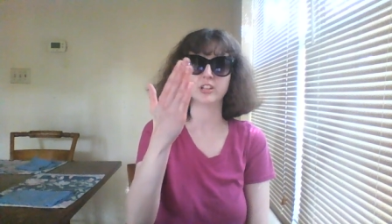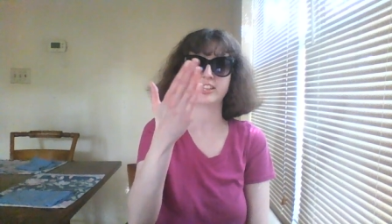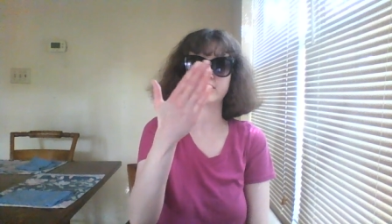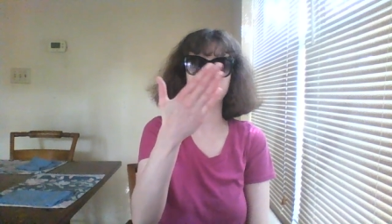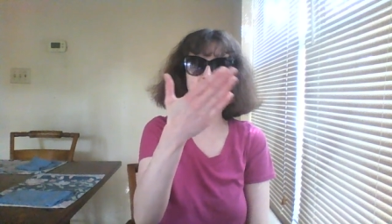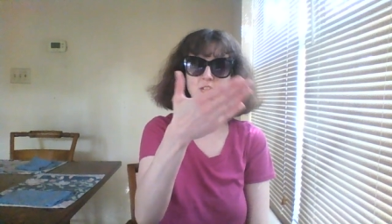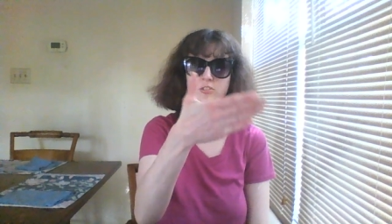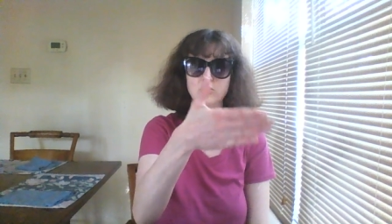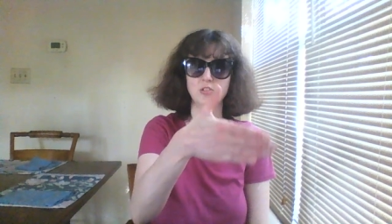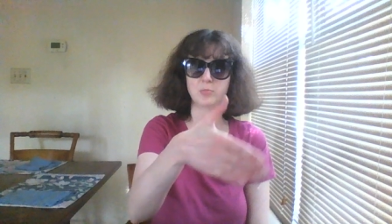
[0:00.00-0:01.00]
ladies and
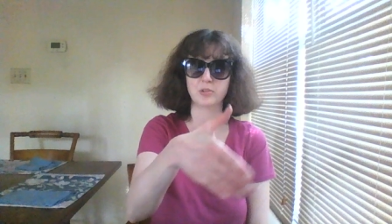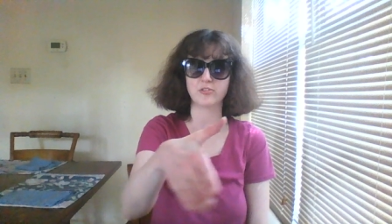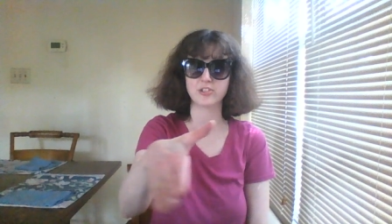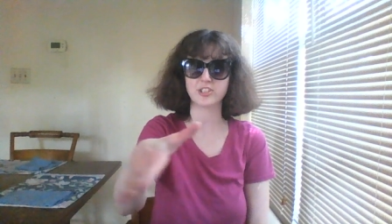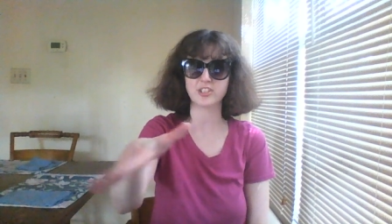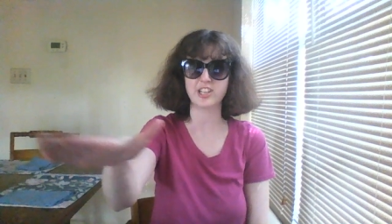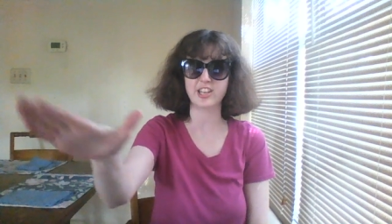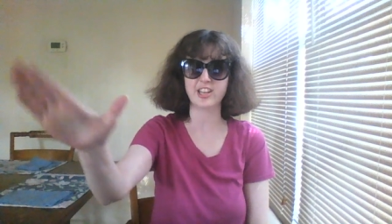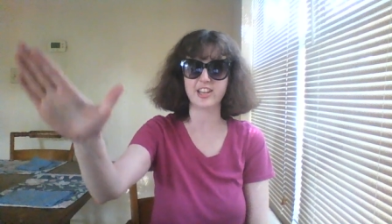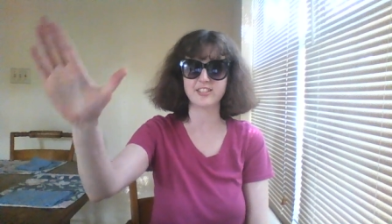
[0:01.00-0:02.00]
dudes, but for
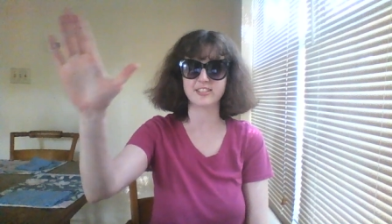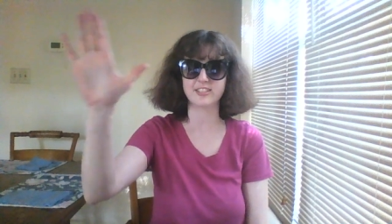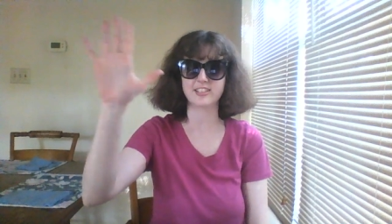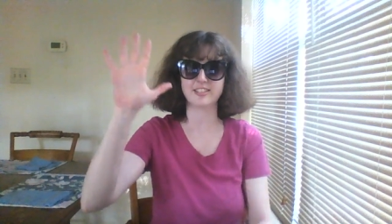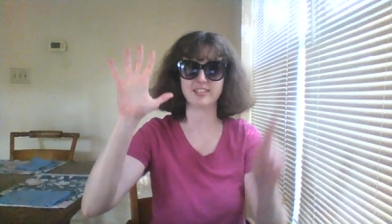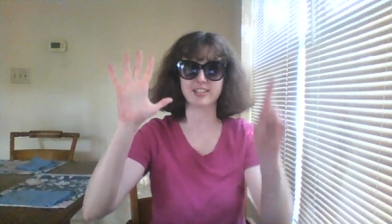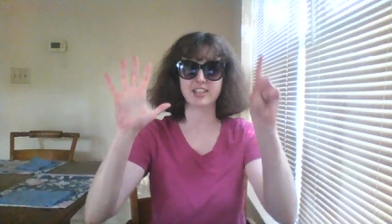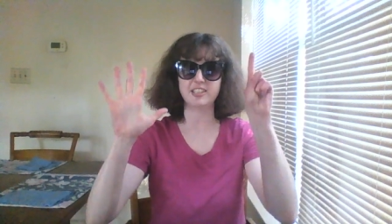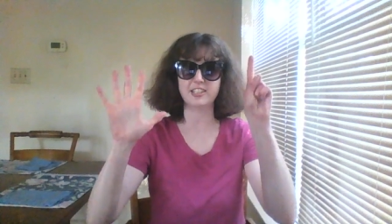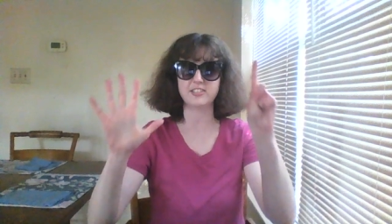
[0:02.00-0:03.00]
today's list,
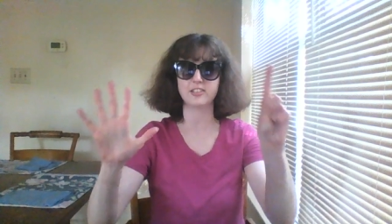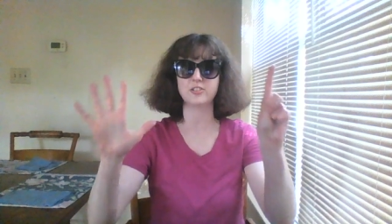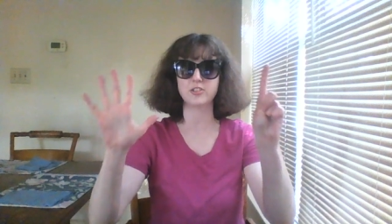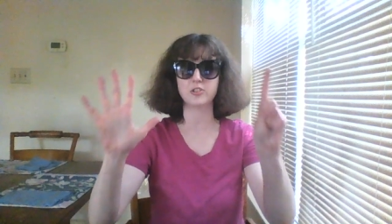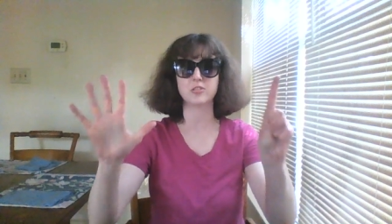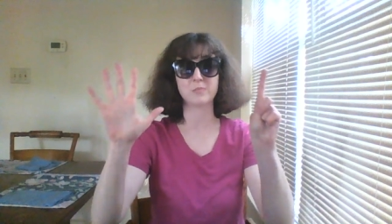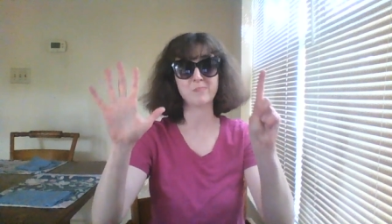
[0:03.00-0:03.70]
ladies and dudes,